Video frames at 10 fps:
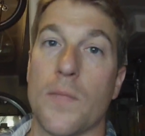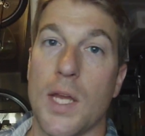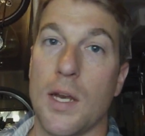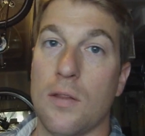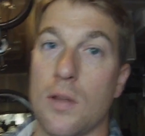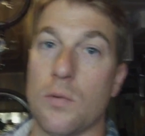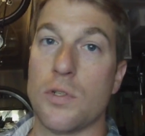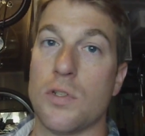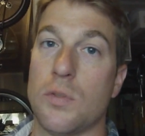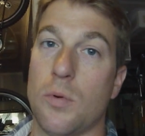and I think we
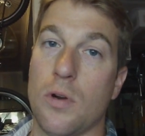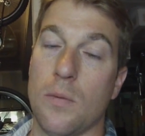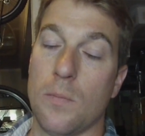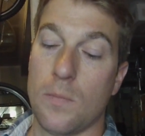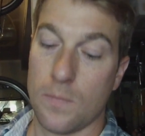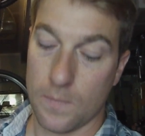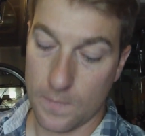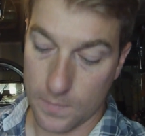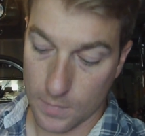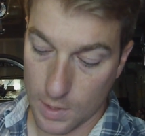should support him.
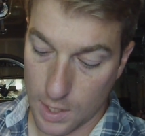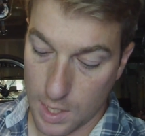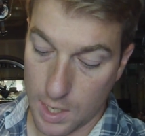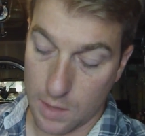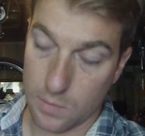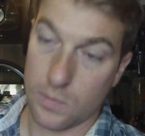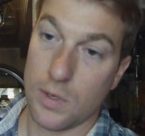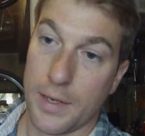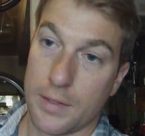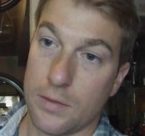And I would
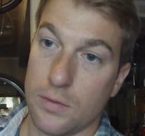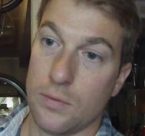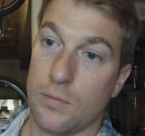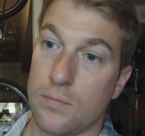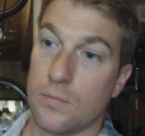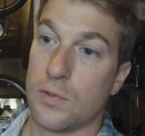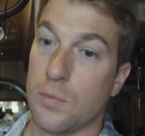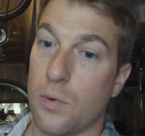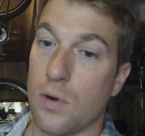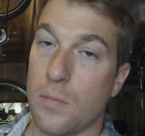like to
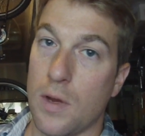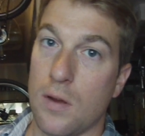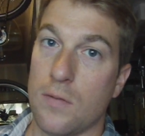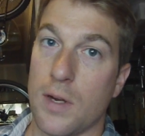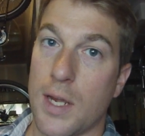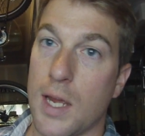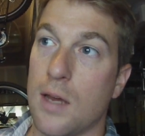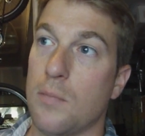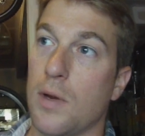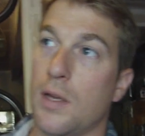support him however I
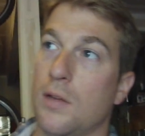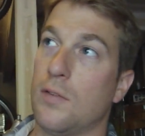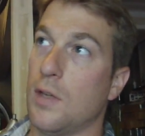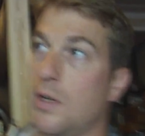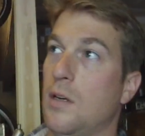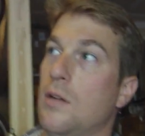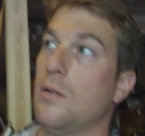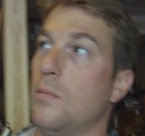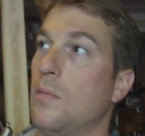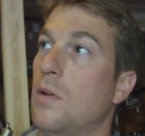can by sending
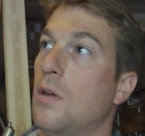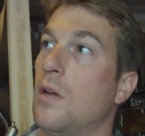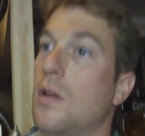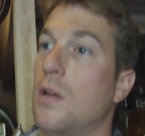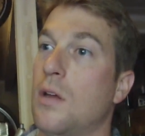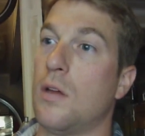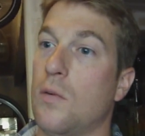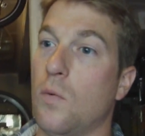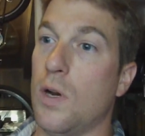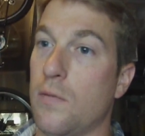him
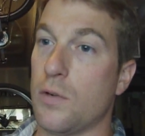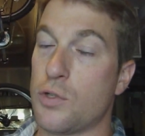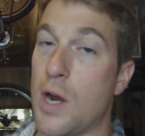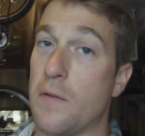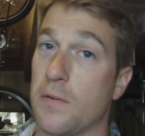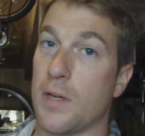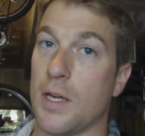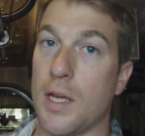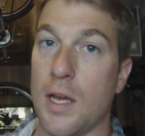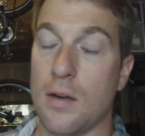whatever traffic I
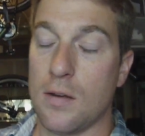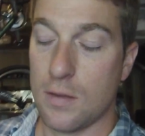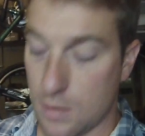can.